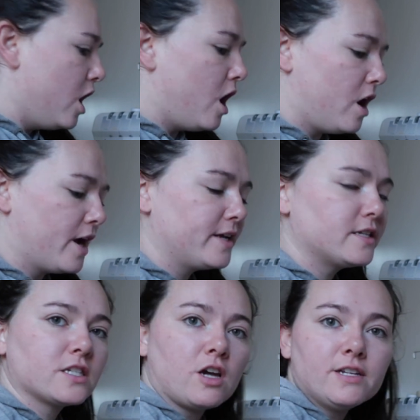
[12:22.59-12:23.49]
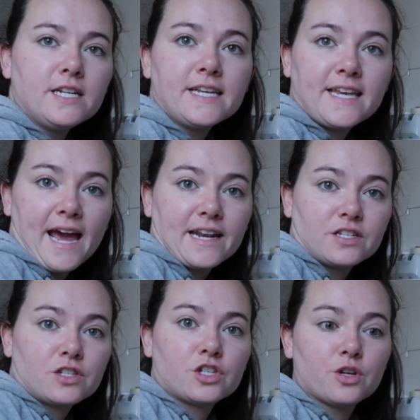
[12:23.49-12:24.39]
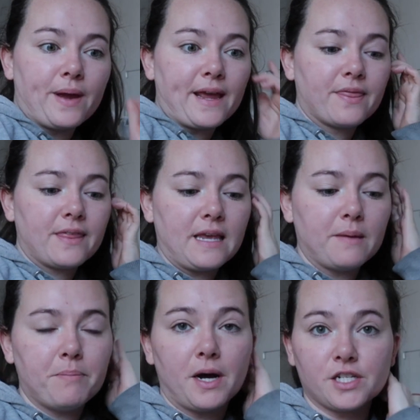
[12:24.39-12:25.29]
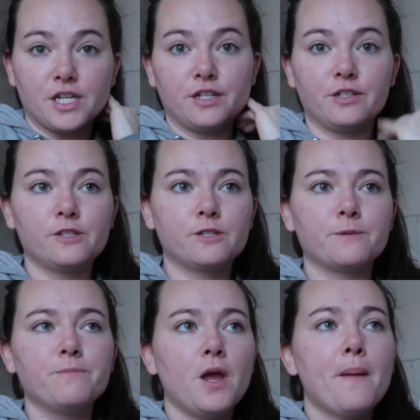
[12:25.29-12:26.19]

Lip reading: I decided against doing the buttons